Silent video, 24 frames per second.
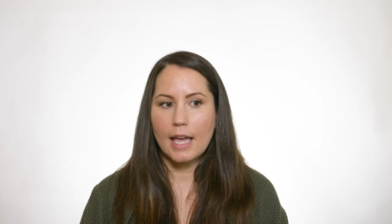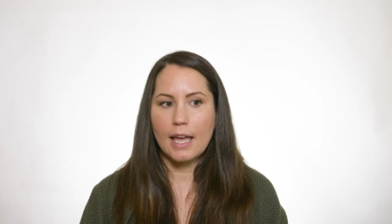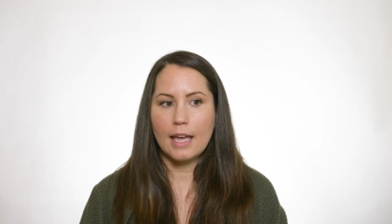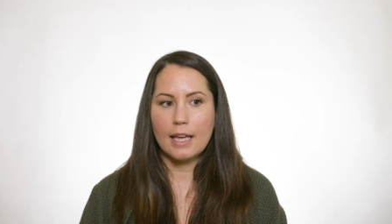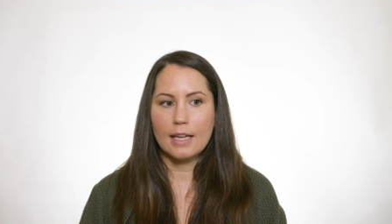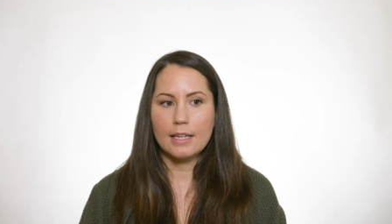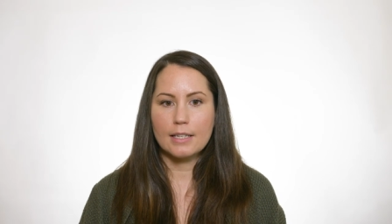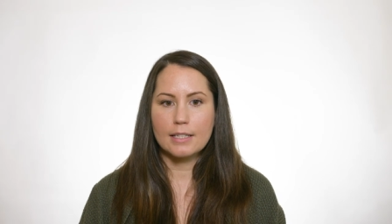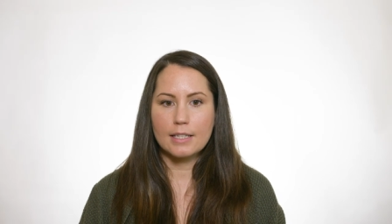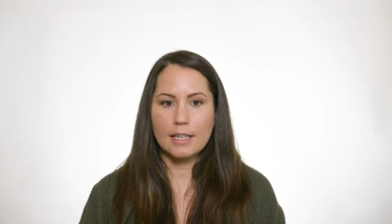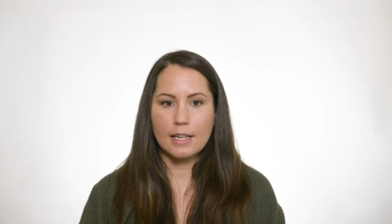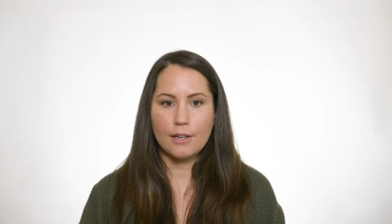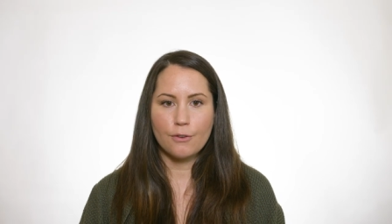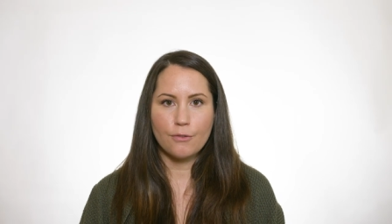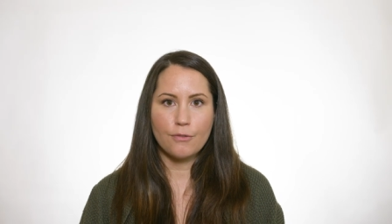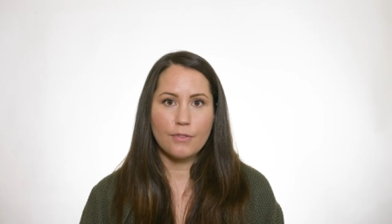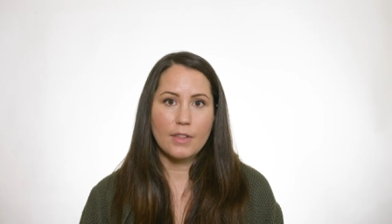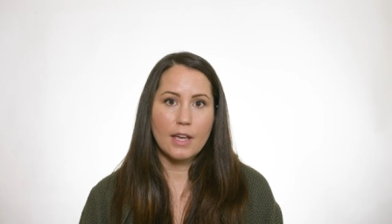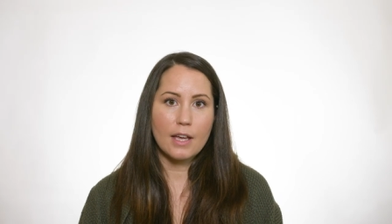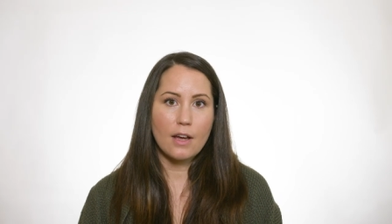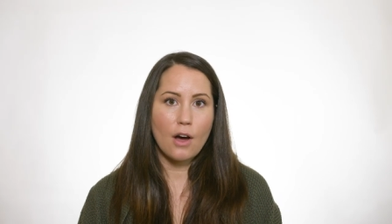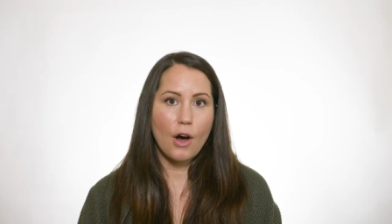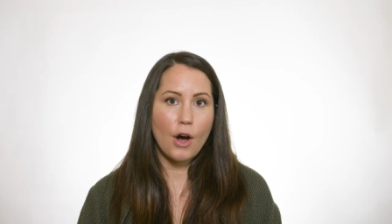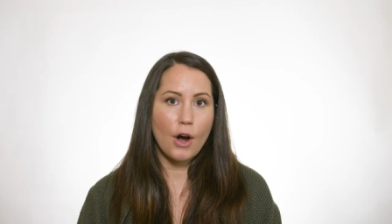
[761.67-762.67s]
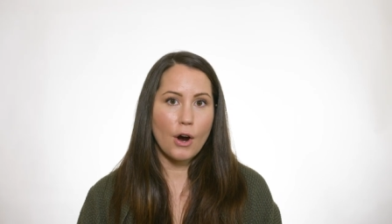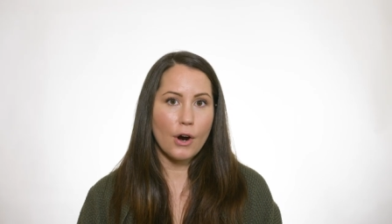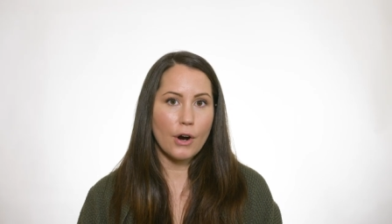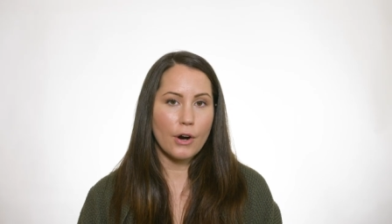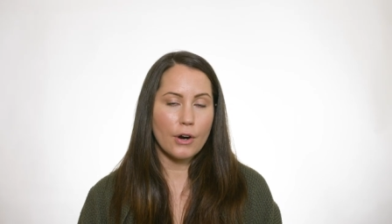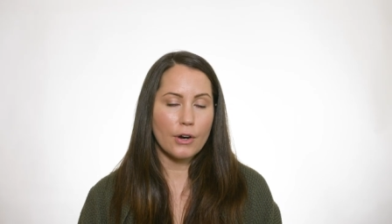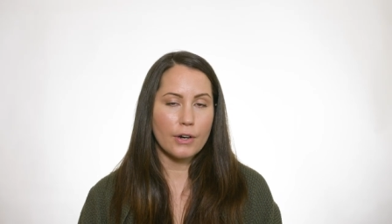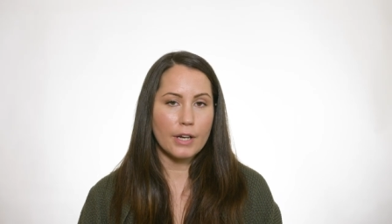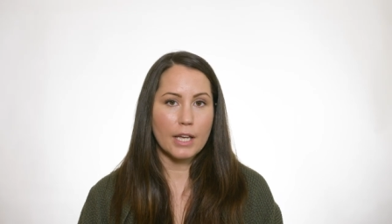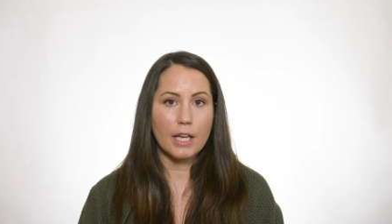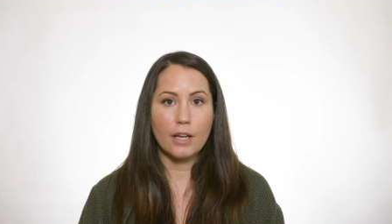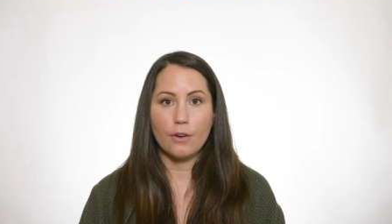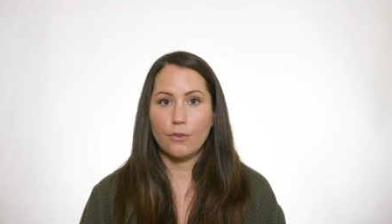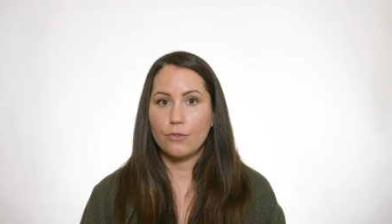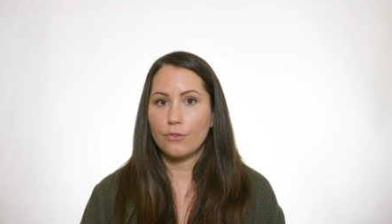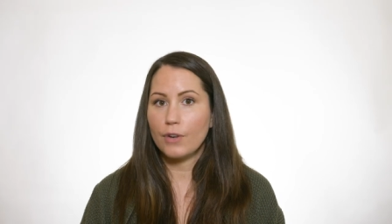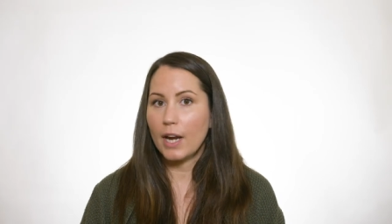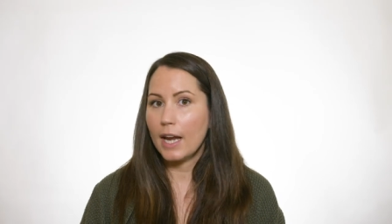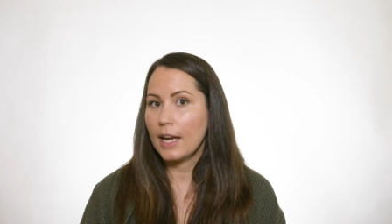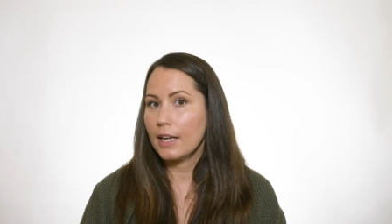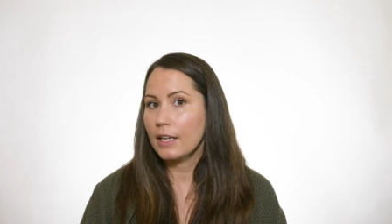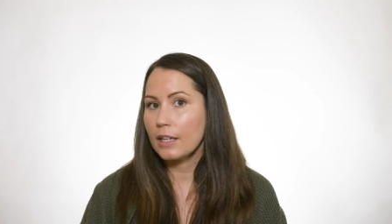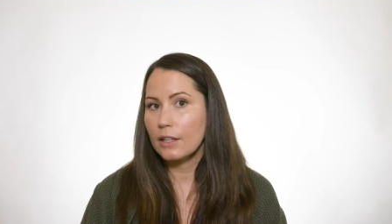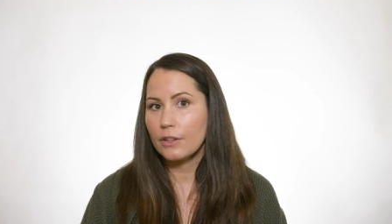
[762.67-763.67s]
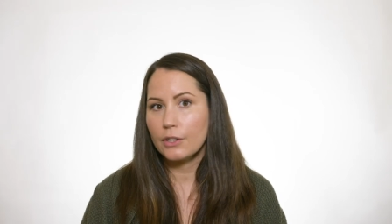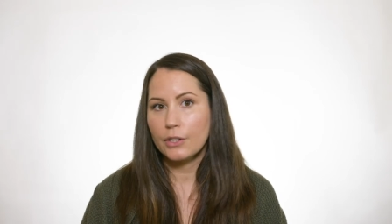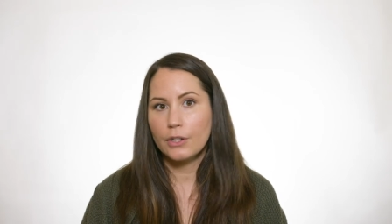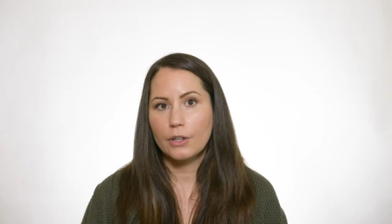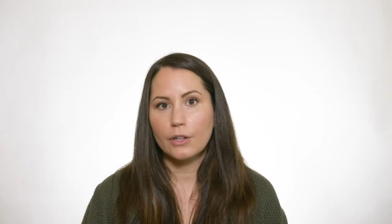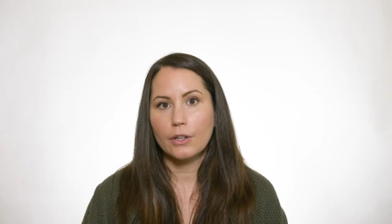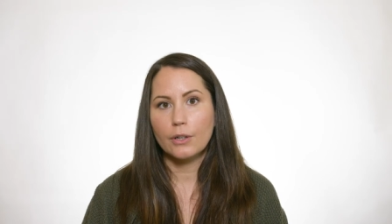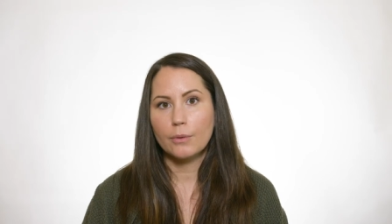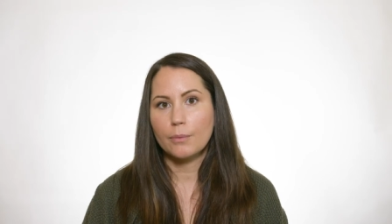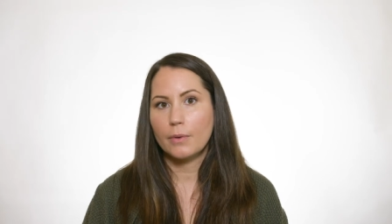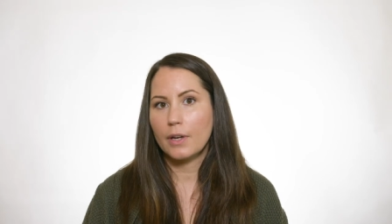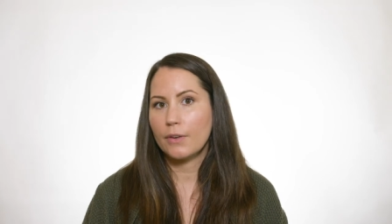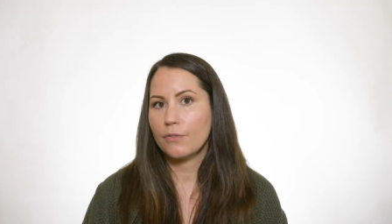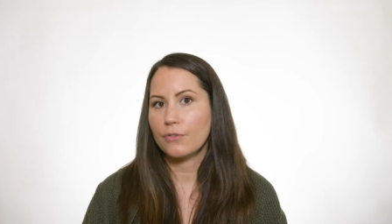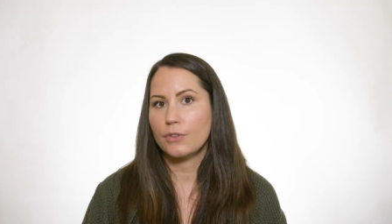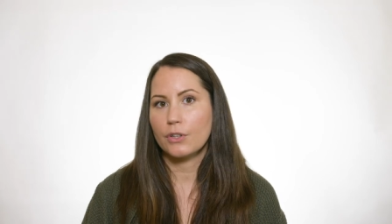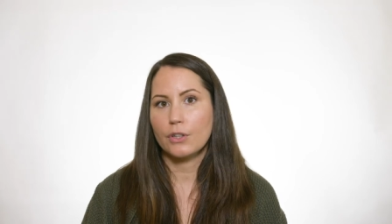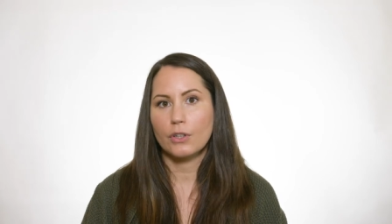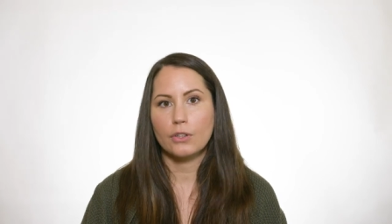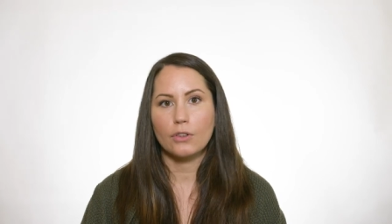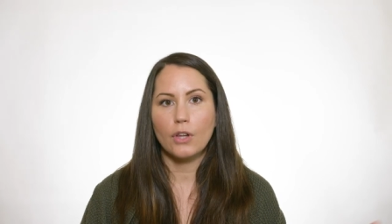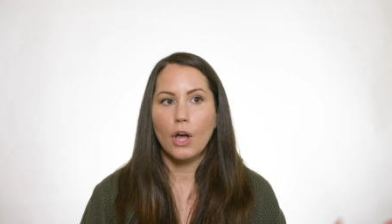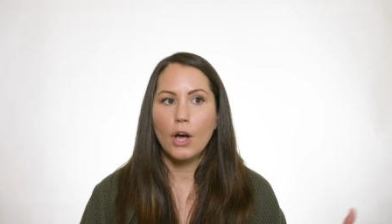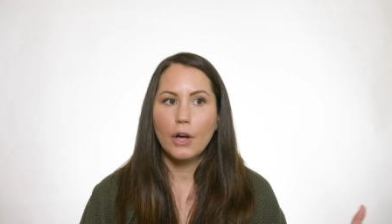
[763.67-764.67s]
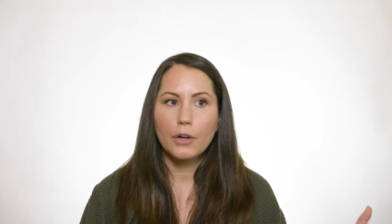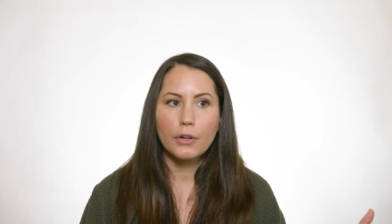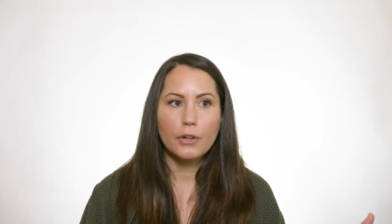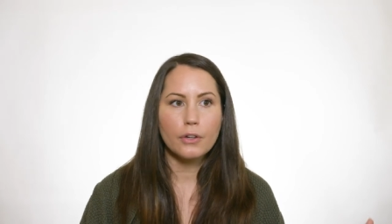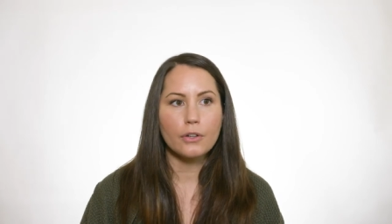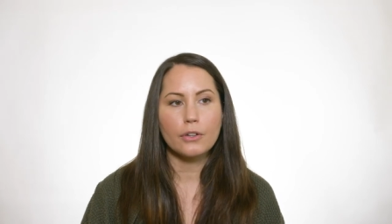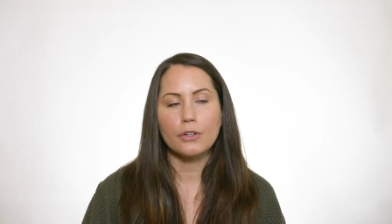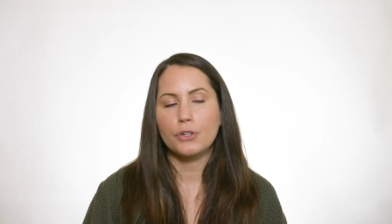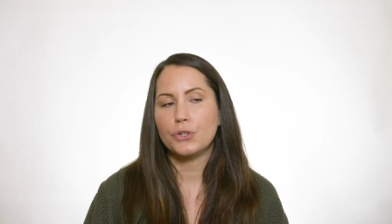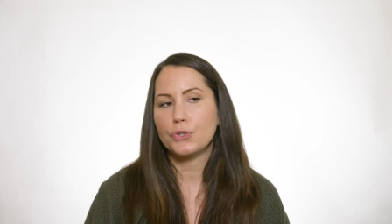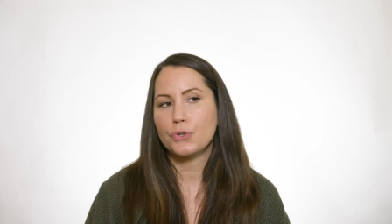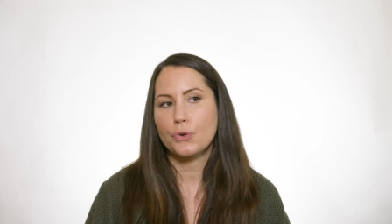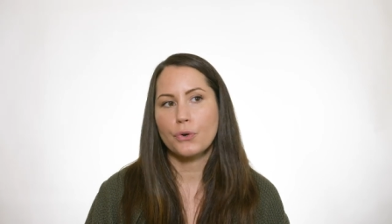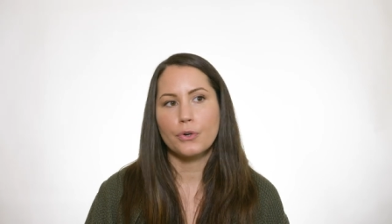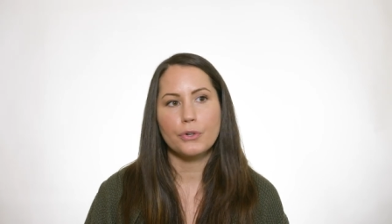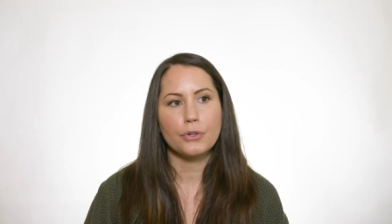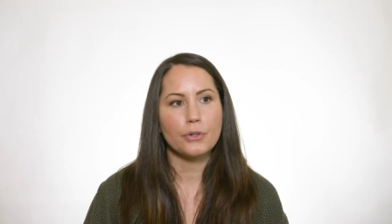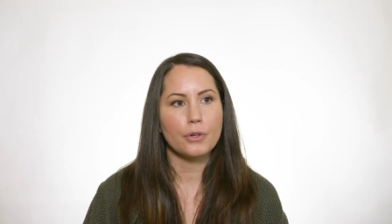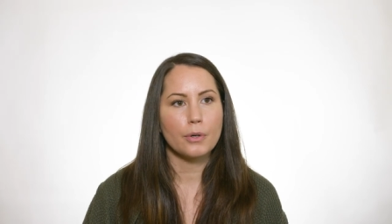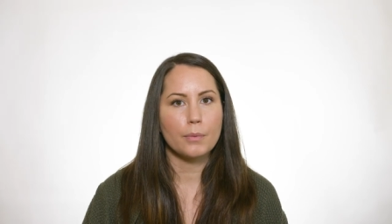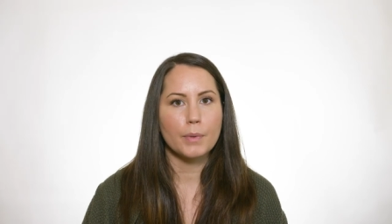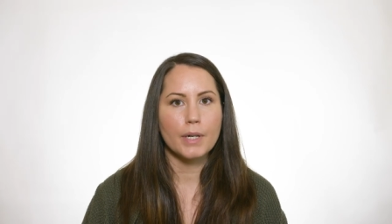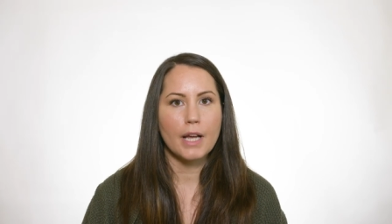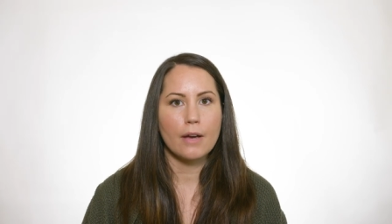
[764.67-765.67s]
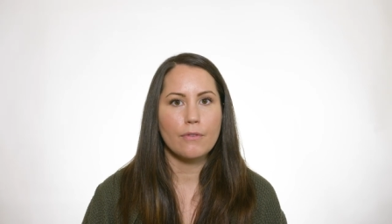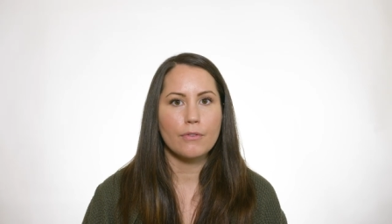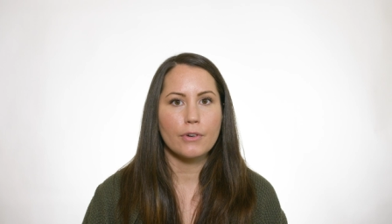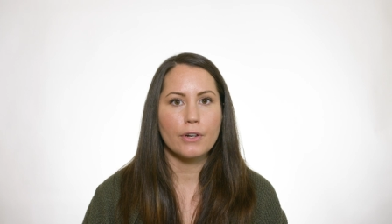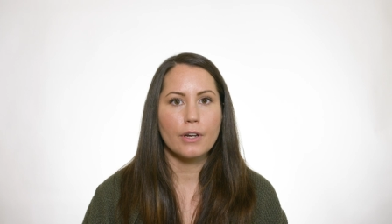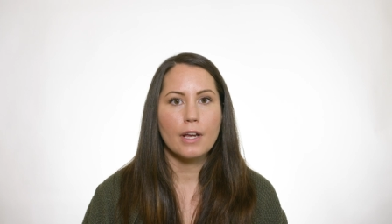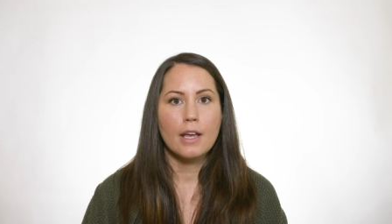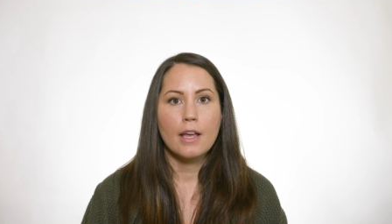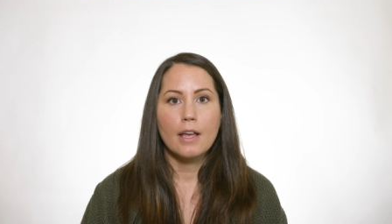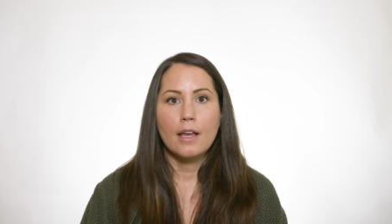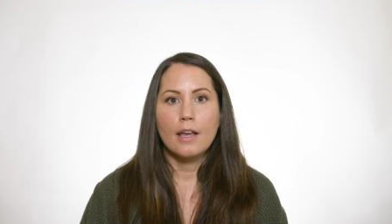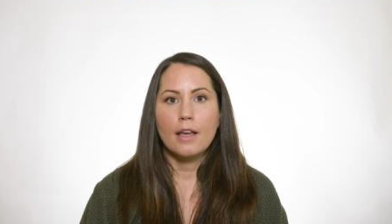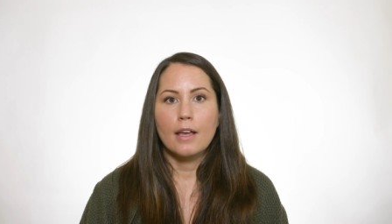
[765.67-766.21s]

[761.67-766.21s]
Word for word: and if they are irregular, if they're longer or shorter or whatever,